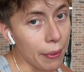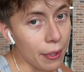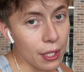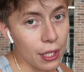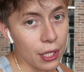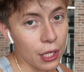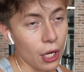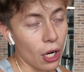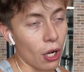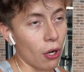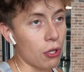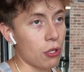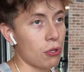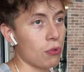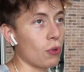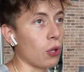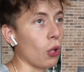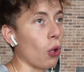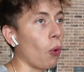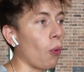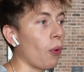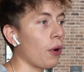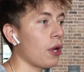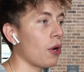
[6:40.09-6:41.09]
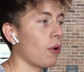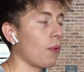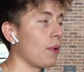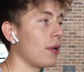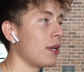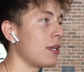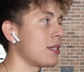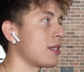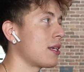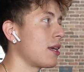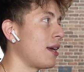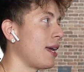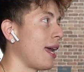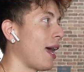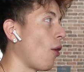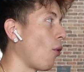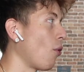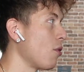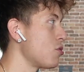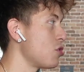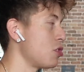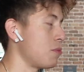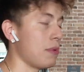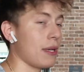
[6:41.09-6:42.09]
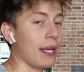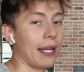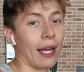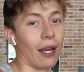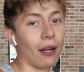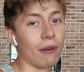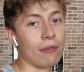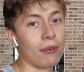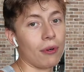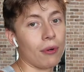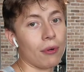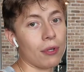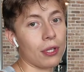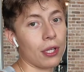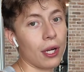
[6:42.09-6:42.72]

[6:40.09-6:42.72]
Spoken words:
you lower your risk or just be careful.